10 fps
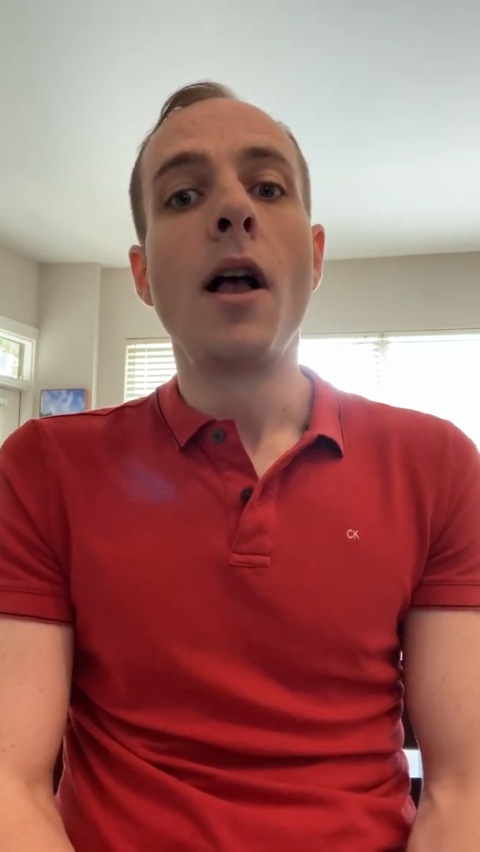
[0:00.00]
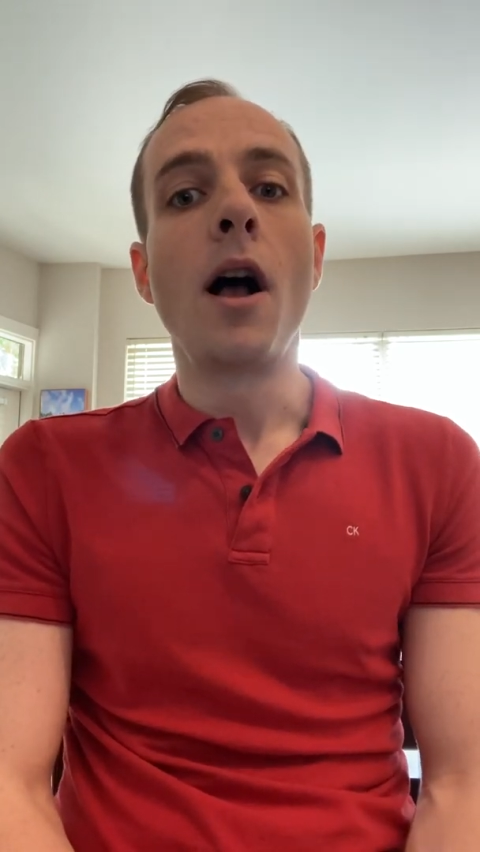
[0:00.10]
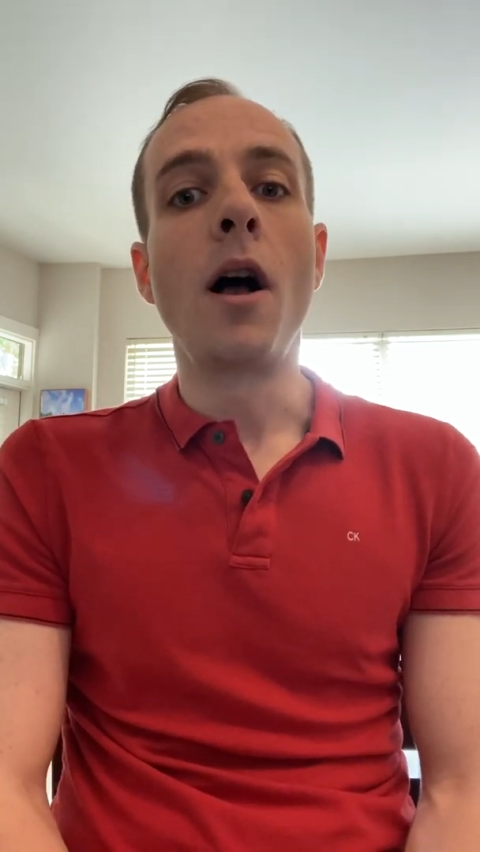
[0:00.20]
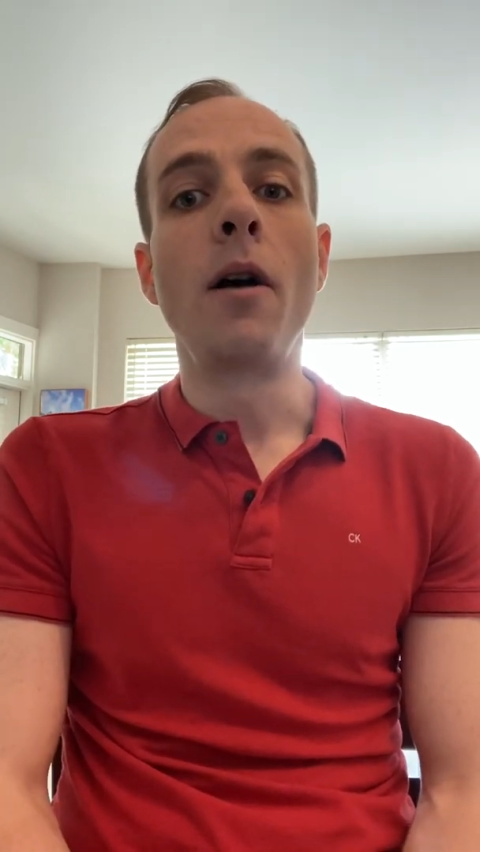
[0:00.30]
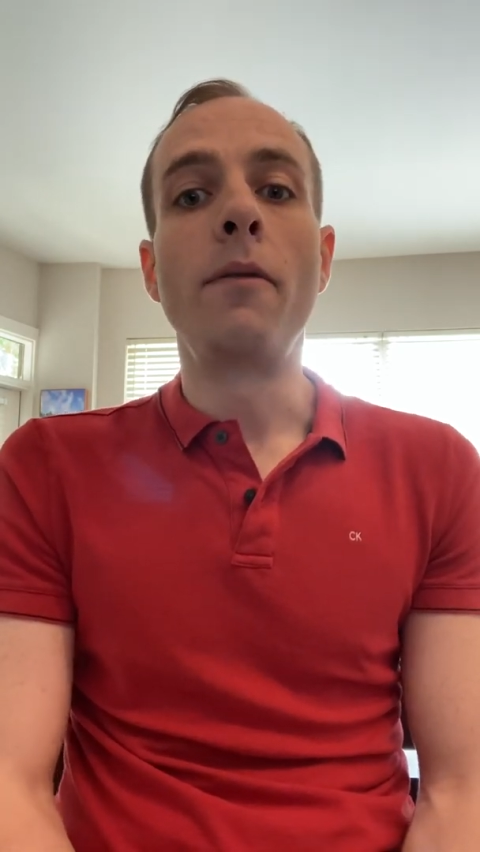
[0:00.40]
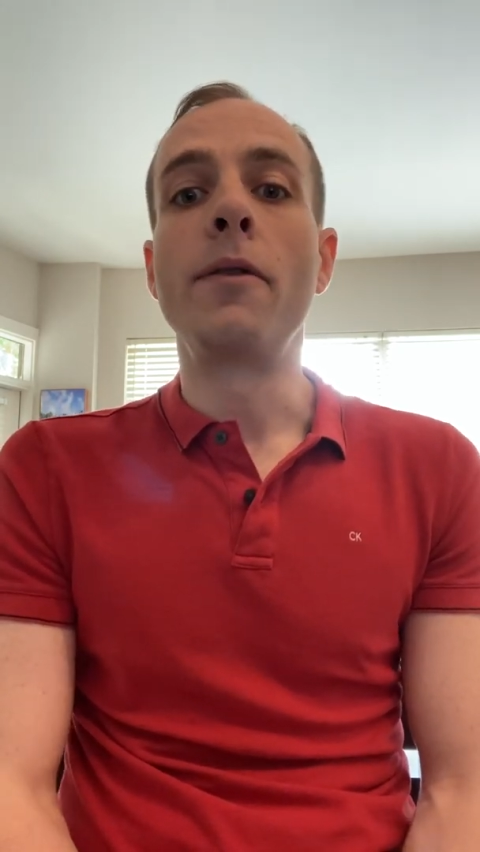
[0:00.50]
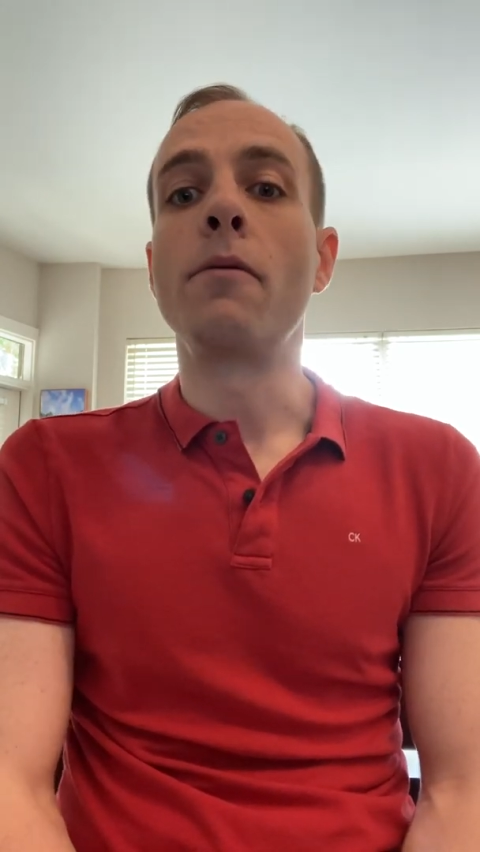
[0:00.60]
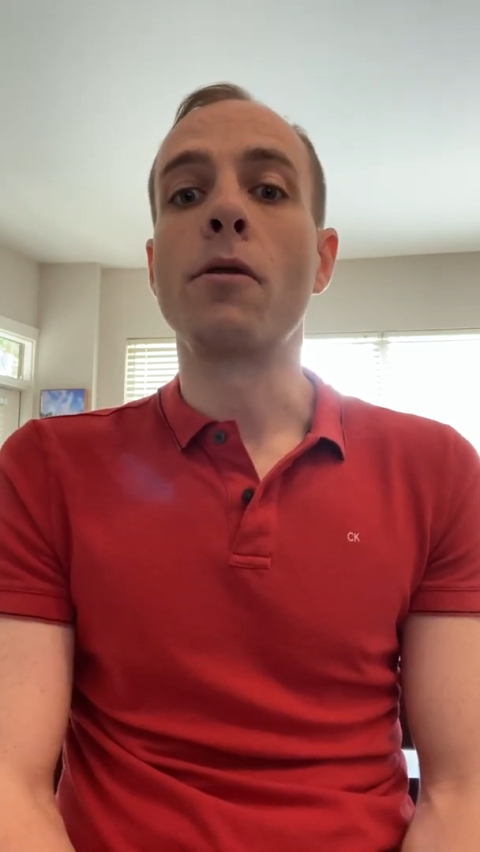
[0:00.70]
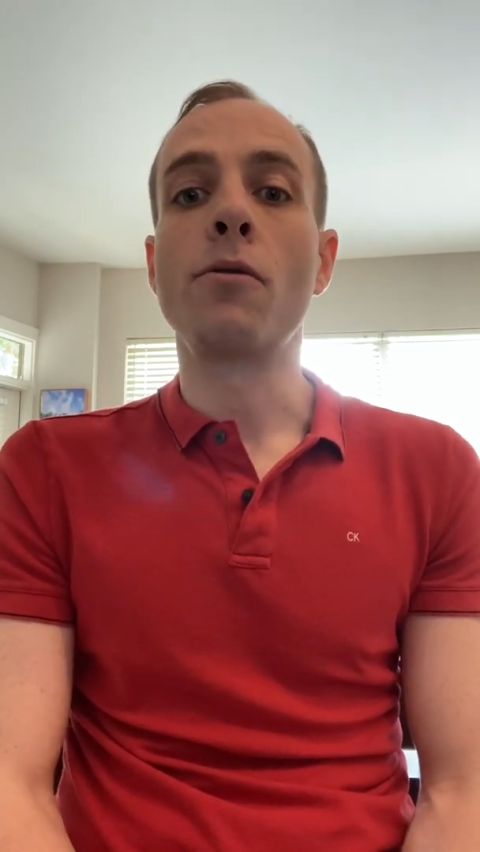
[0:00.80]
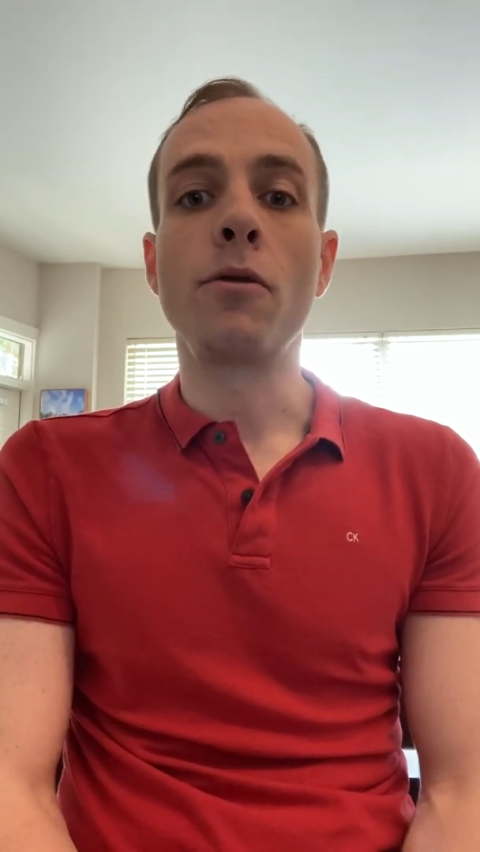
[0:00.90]
of the
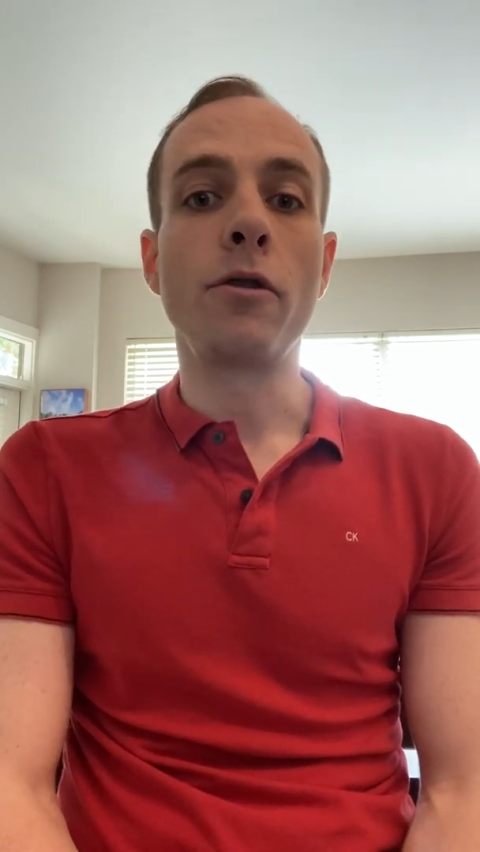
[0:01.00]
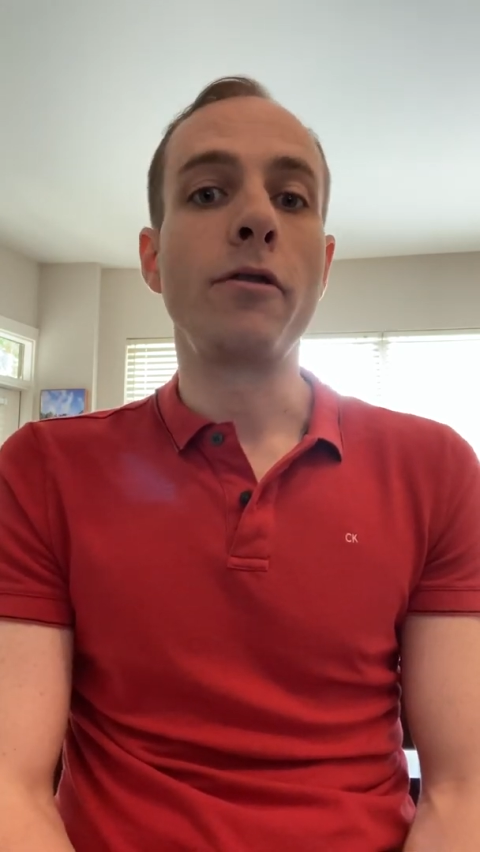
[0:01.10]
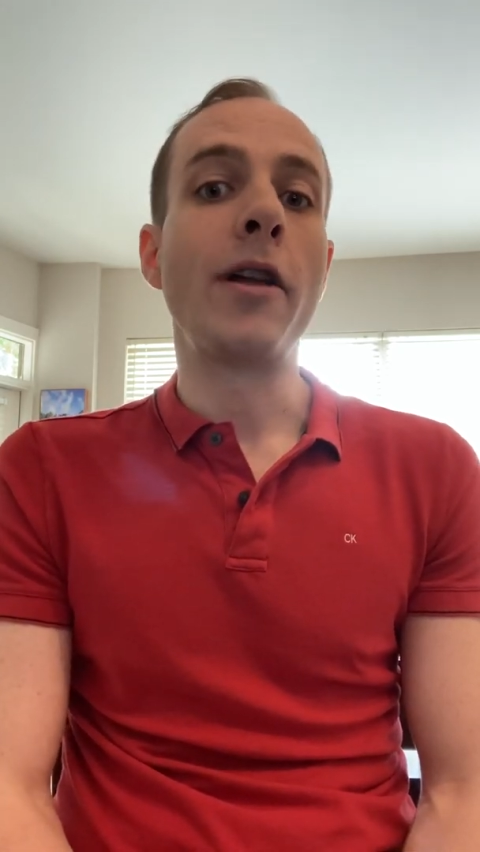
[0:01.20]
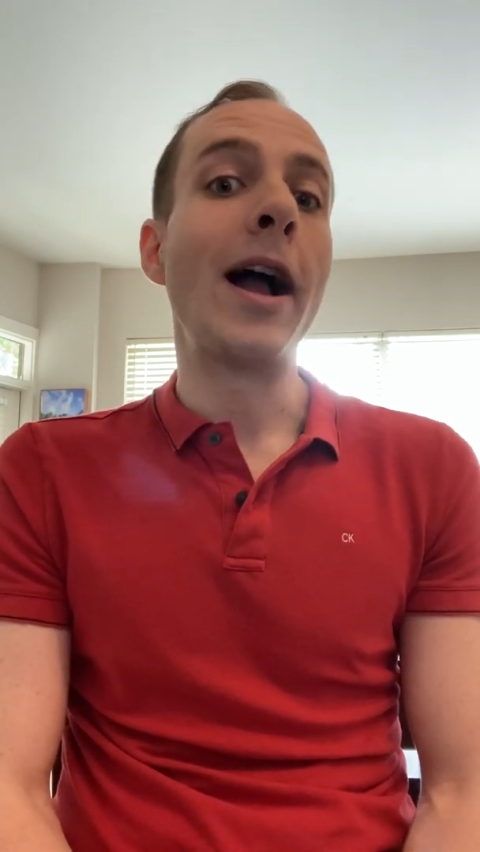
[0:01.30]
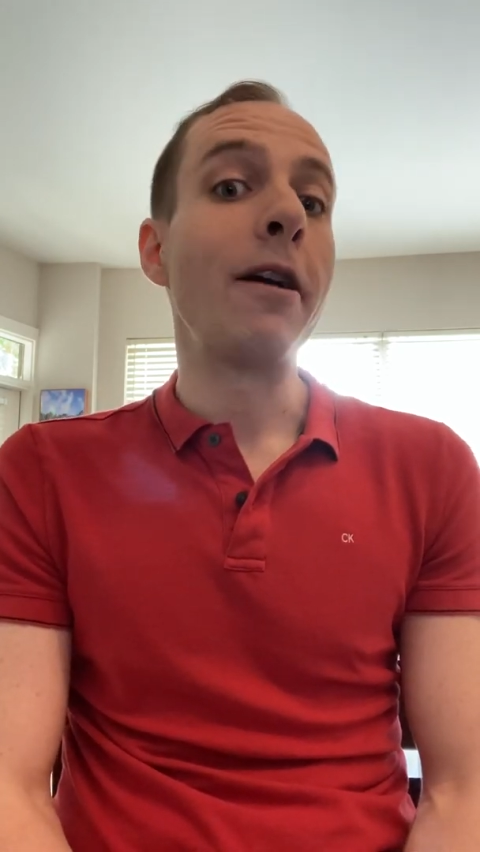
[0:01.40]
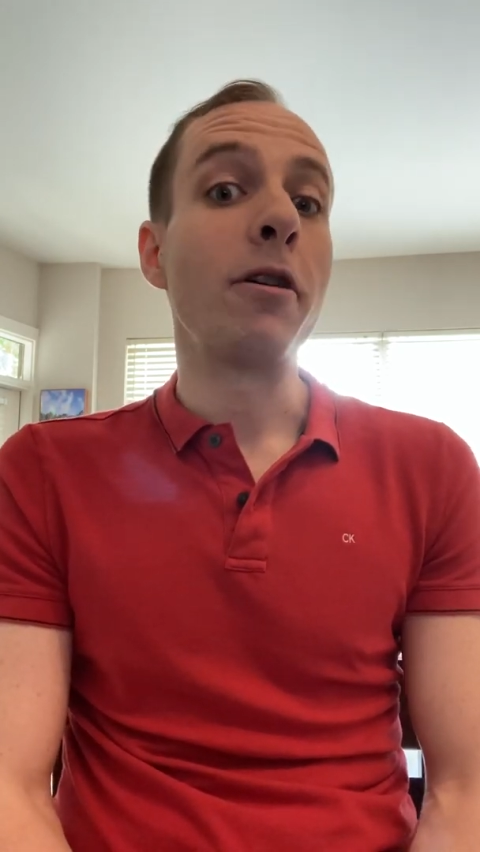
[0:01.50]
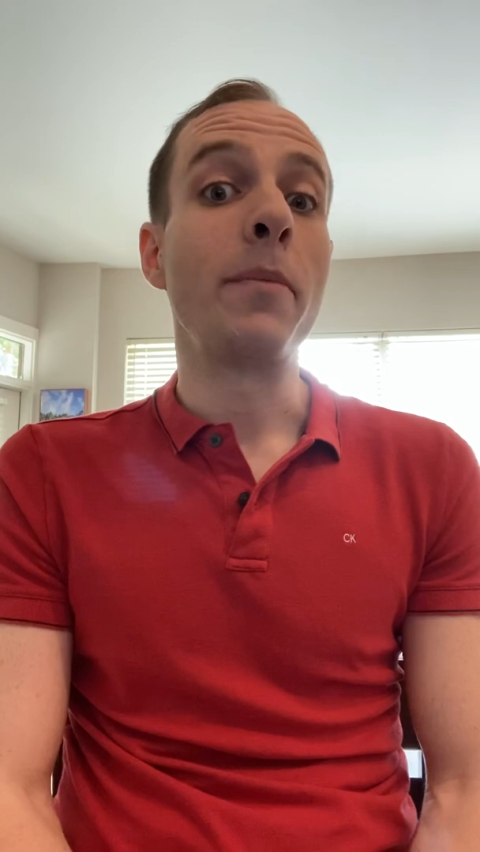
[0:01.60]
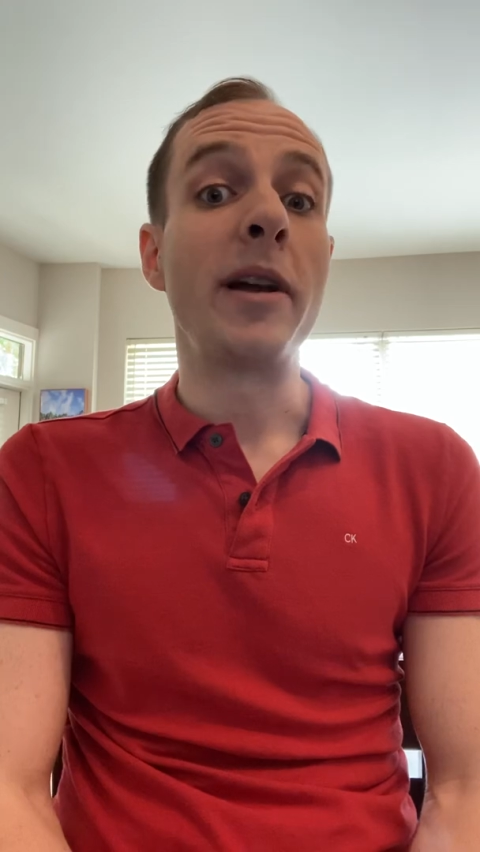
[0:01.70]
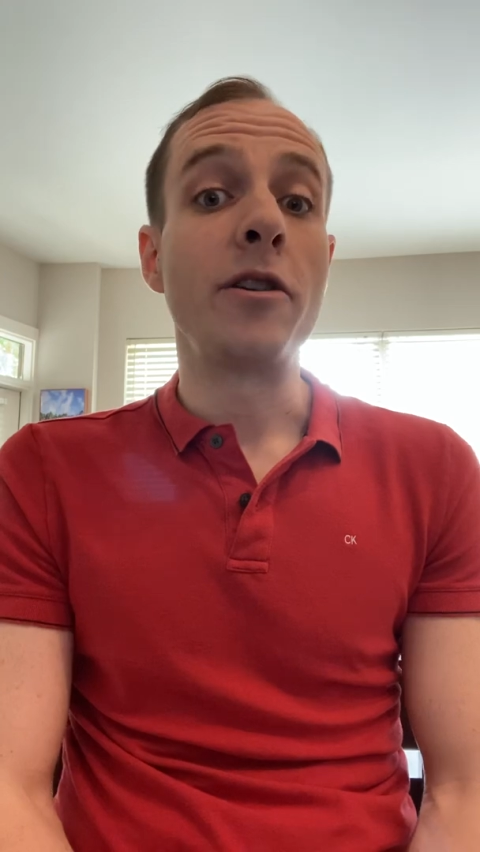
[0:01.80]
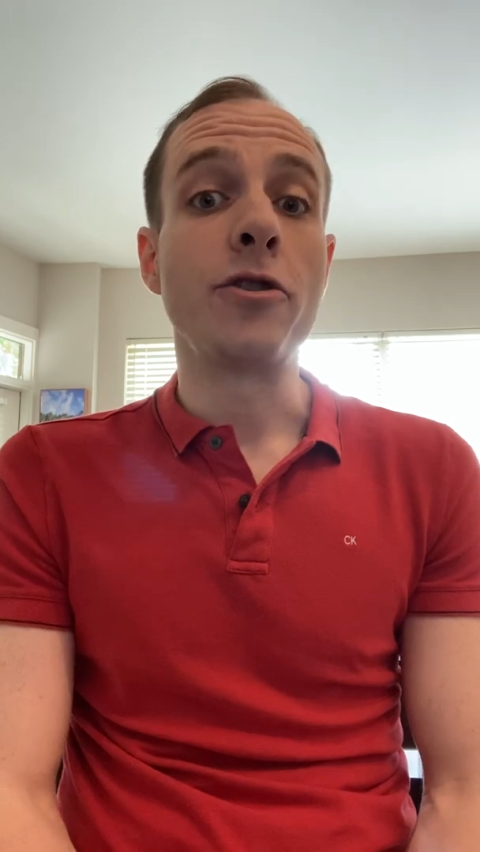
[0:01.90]
recruiter and the hiring
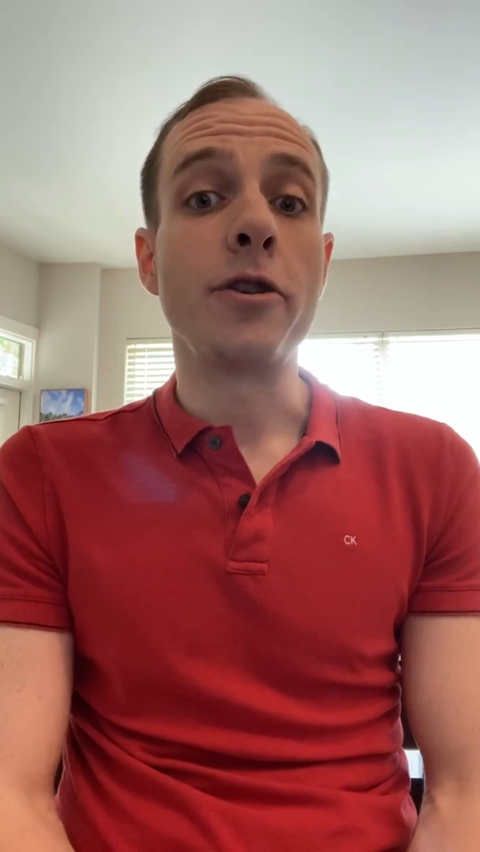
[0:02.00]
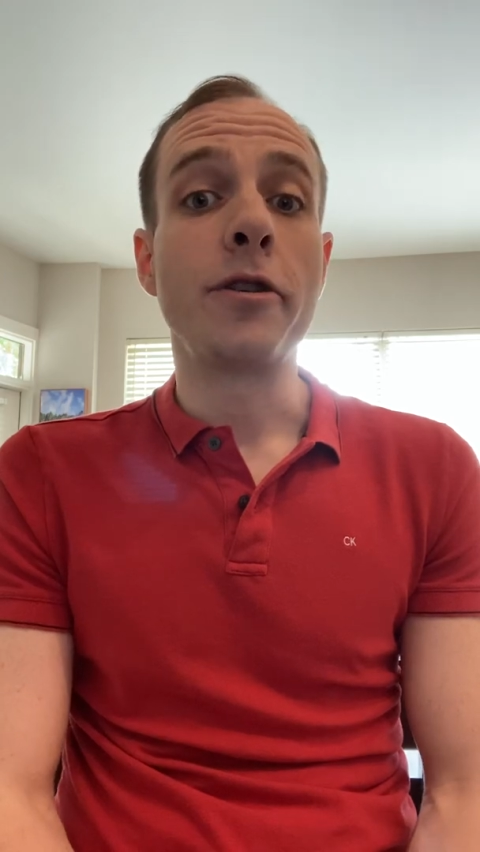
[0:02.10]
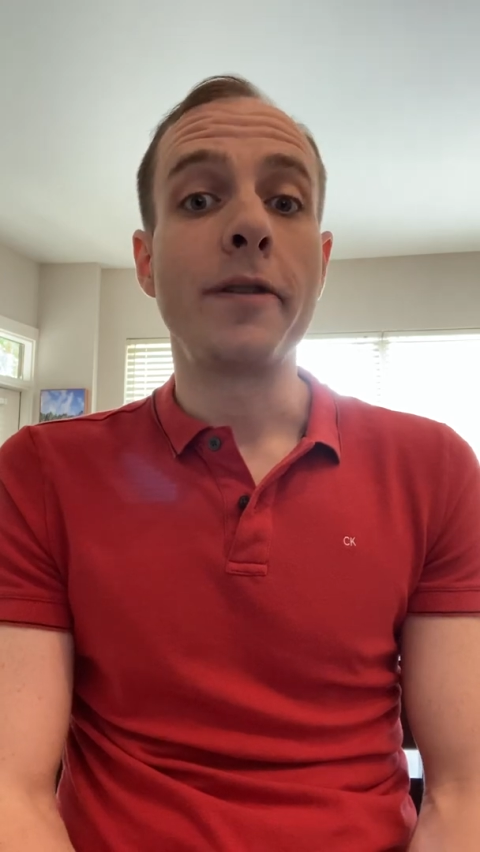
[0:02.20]
manager